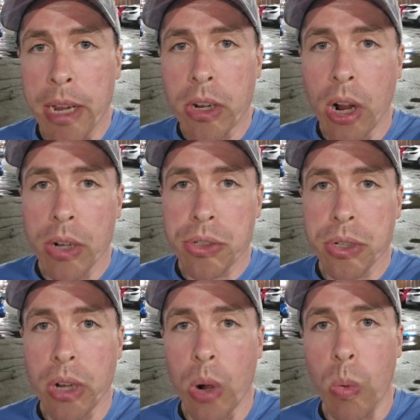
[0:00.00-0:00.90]
my car
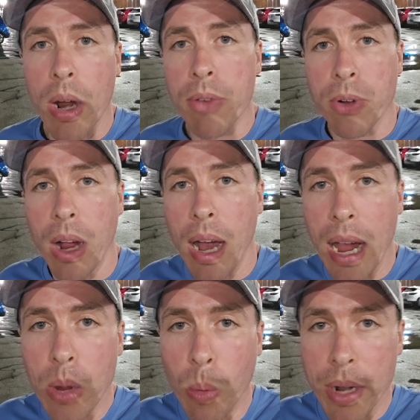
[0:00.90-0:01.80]
should go wherever
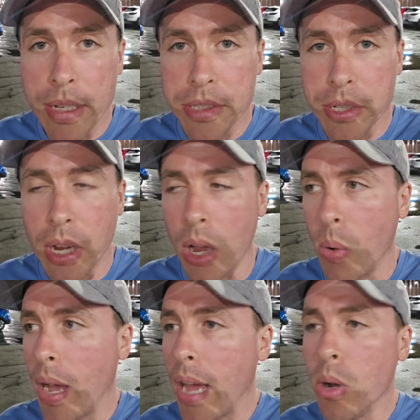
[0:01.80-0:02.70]
I want it to
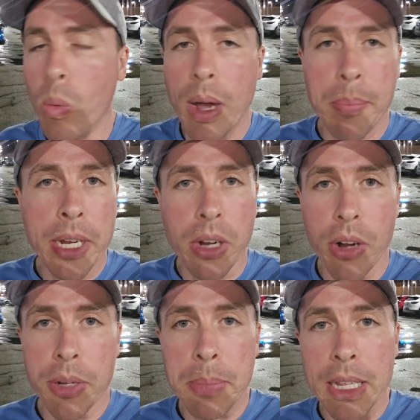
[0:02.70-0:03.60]
go. I don't want my
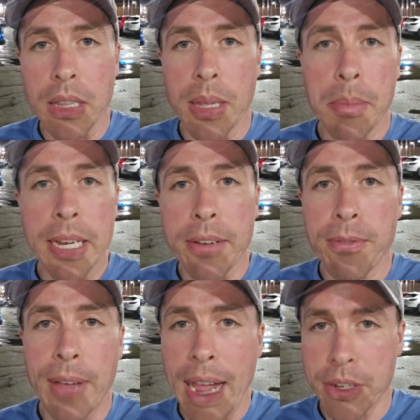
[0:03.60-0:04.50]
car to be a limiting
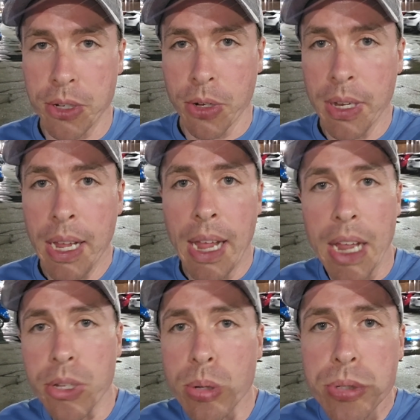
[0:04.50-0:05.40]
factor,
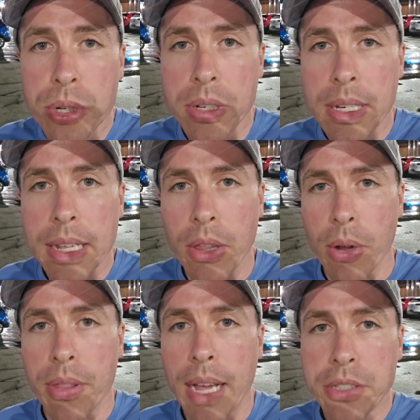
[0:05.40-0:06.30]
and you shouldn't
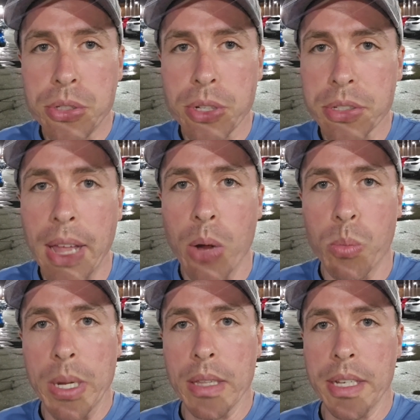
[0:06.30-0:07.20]
either. That's just
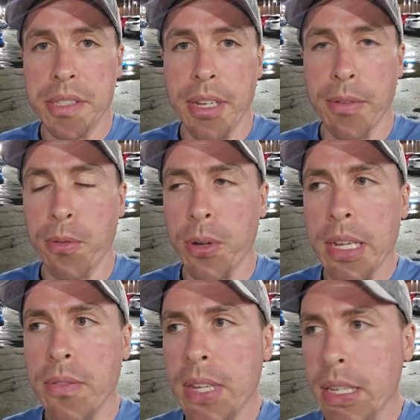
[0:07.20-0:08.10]
not realistic for
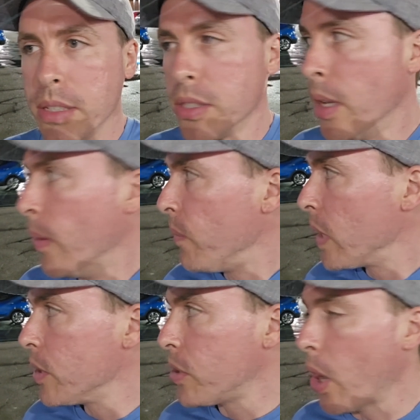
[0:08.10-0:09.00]
EVs.
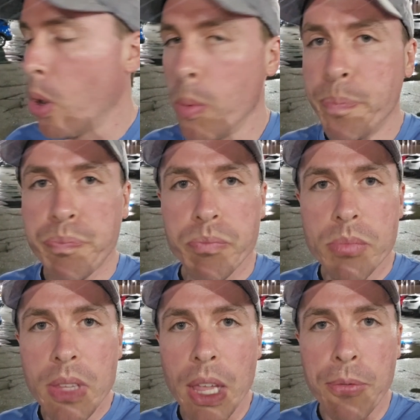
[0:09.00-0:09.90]
So
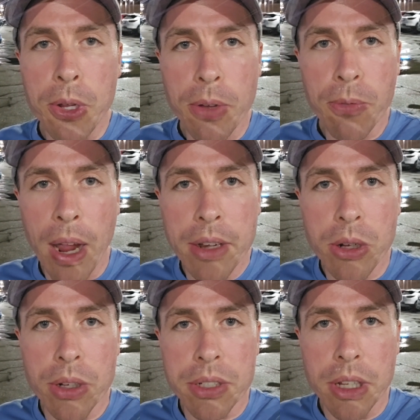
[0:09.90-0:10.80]
if you can find
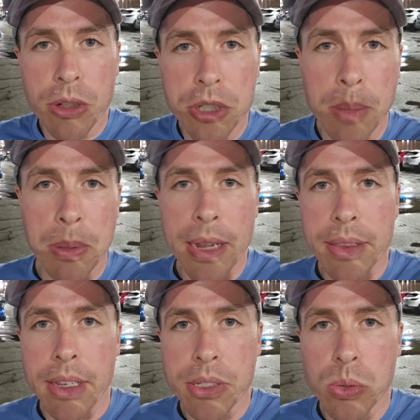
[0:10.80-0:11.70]
a good dealership
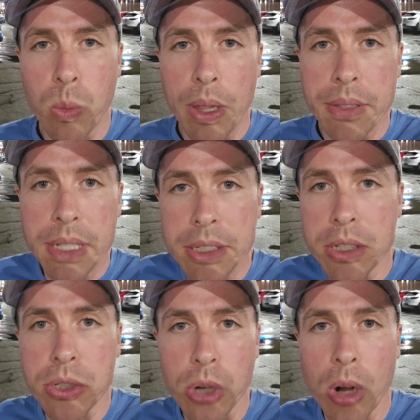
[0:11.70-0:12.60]
like this with
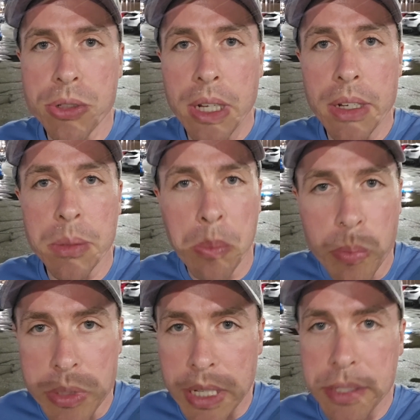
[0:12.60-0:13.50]
decent charging,
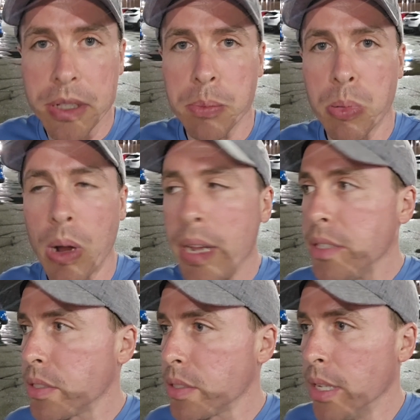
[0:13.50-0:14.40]
decent
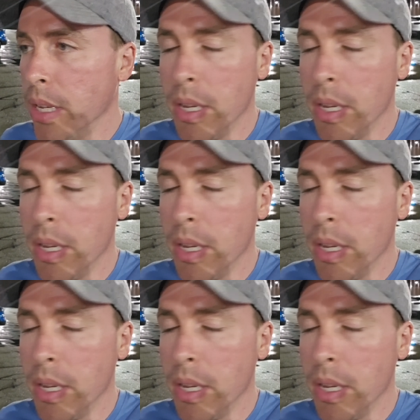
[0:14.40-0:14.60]
price,